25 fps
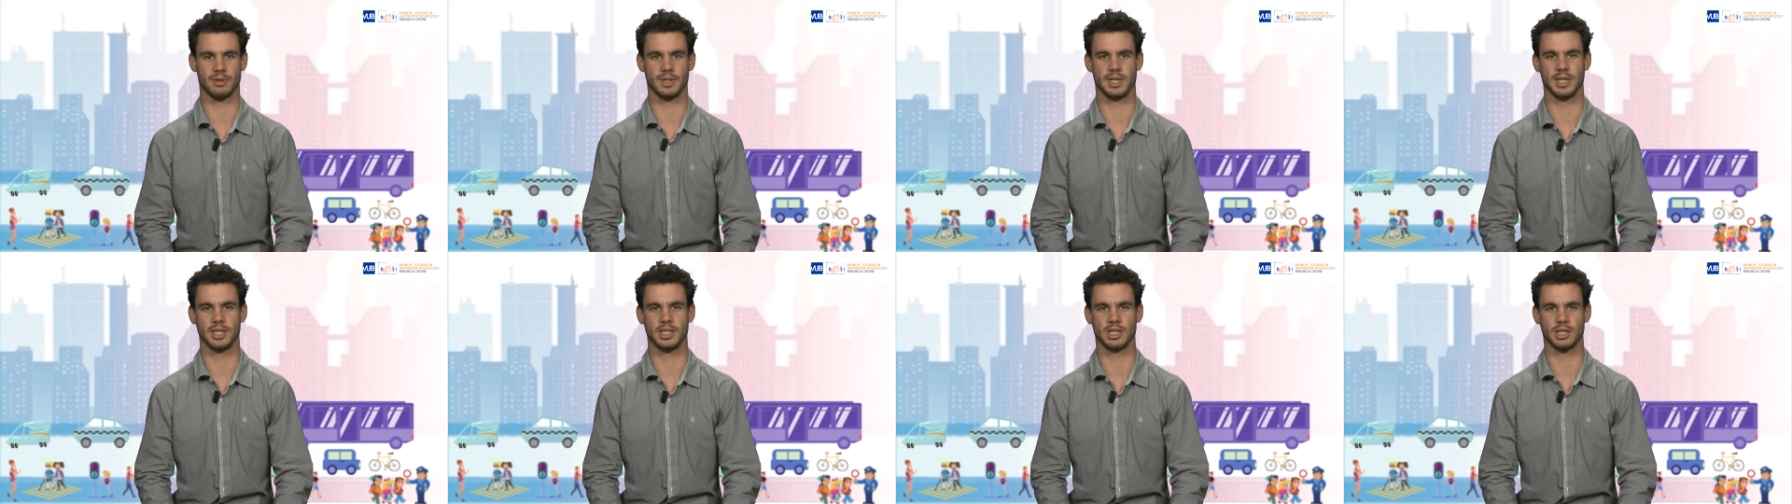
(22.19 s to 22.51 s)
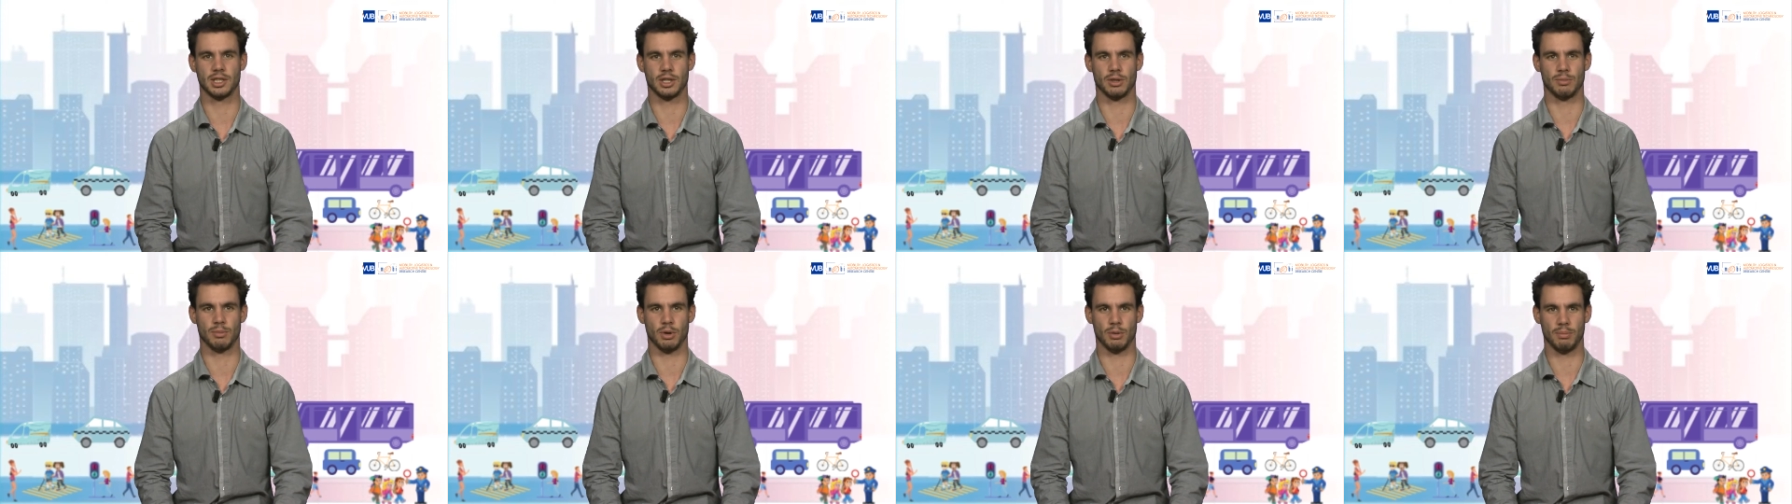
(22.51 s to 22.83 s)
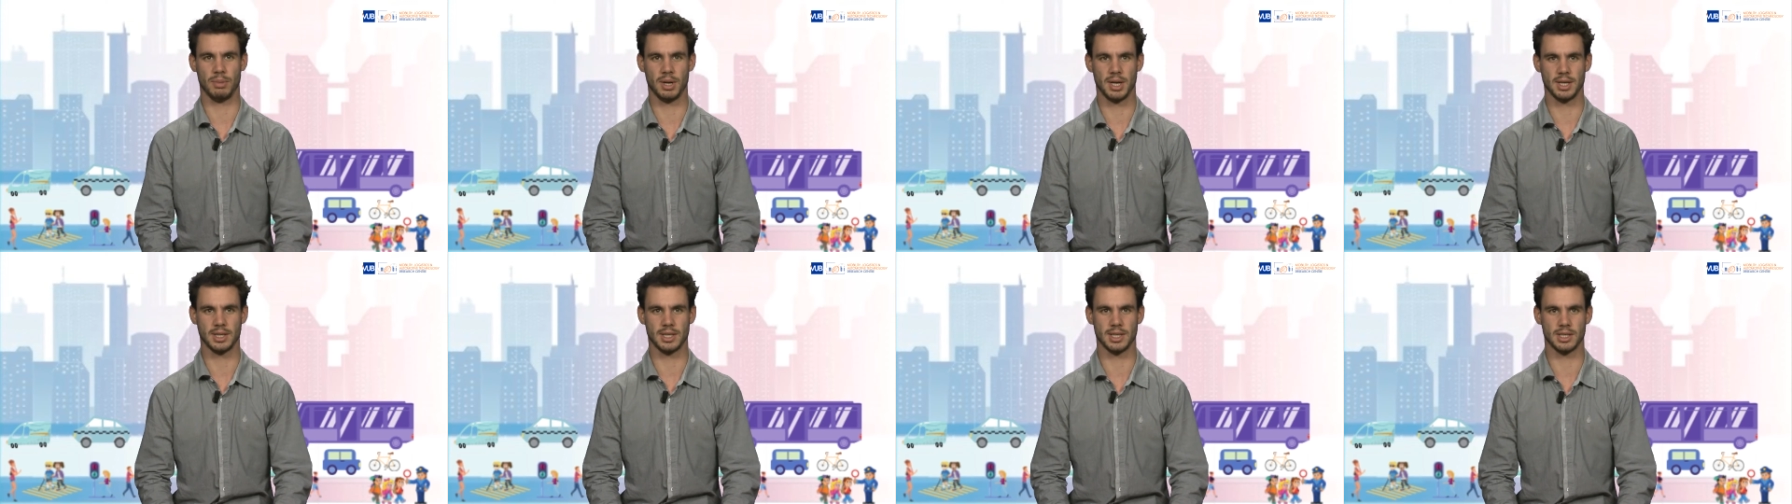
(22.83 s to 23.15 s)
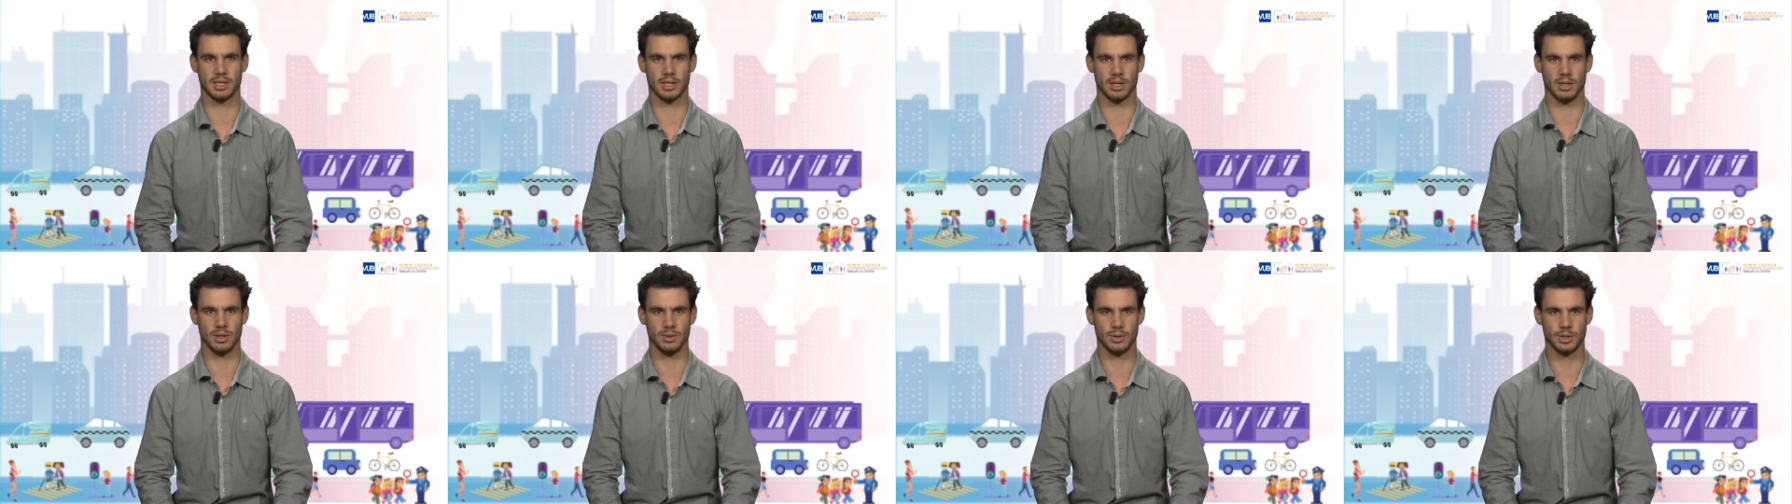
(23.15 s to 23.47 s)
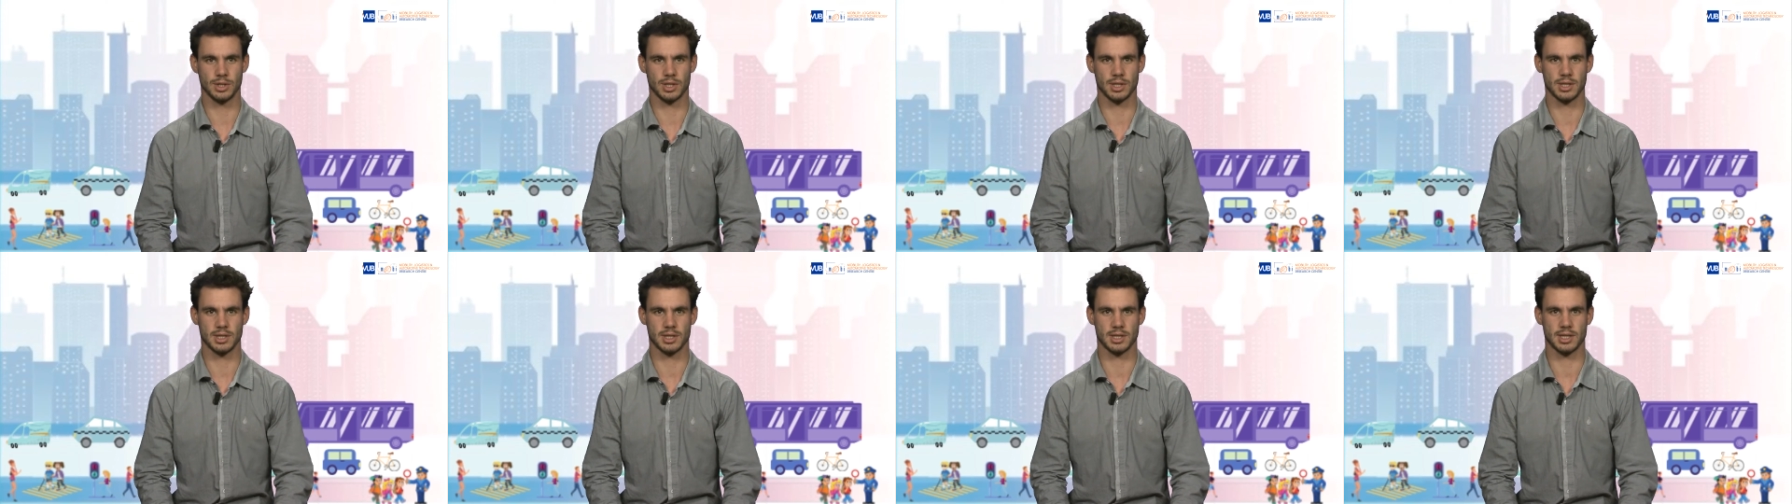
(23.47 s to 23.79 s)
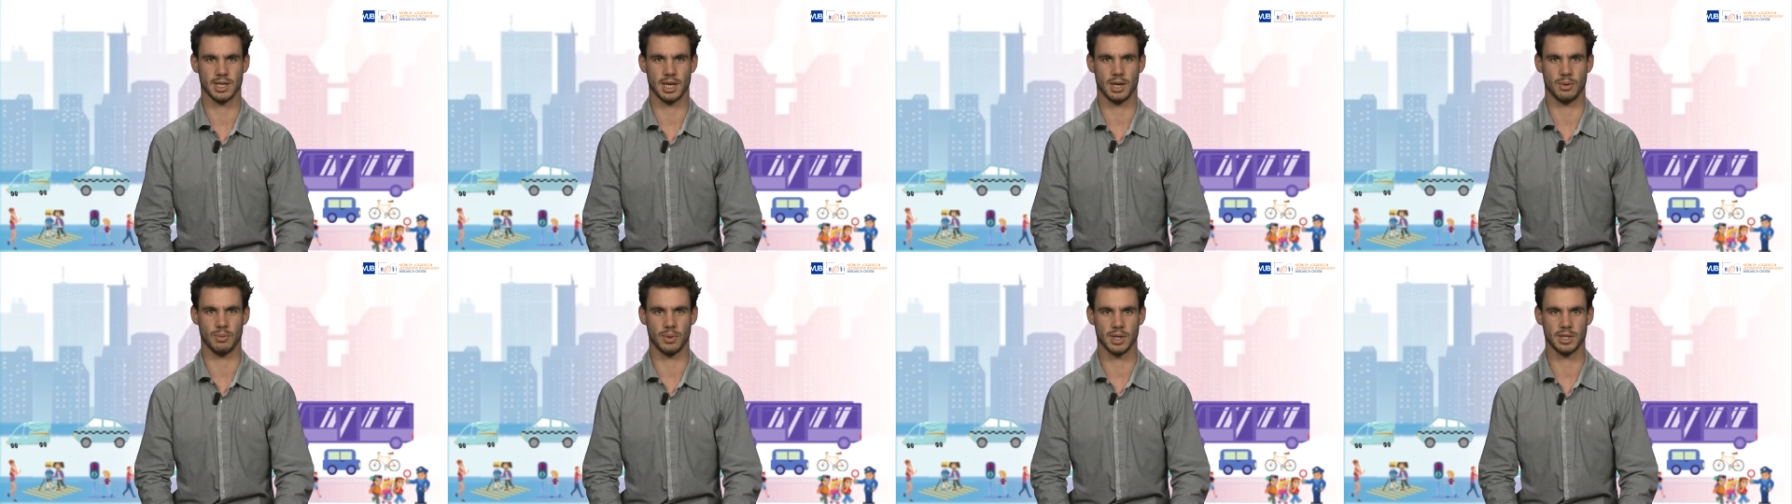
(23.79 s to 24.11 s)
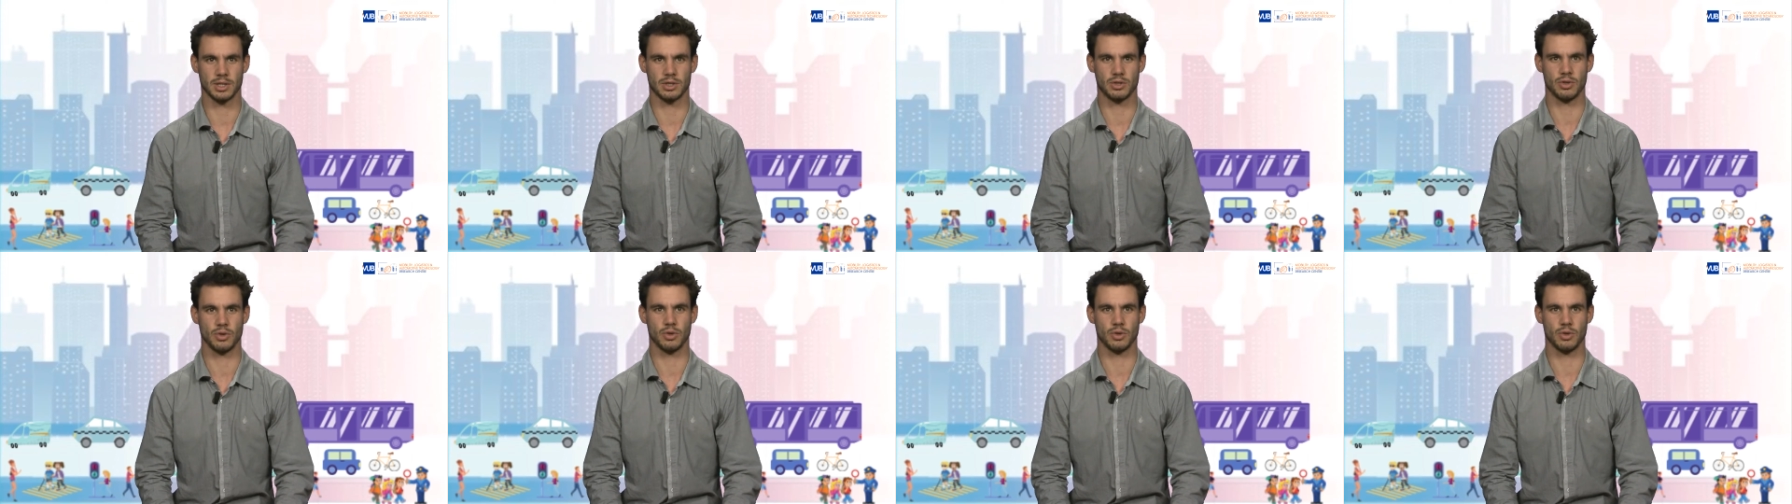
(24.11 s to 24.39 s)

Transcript: Digital Mobility Solutions and wants to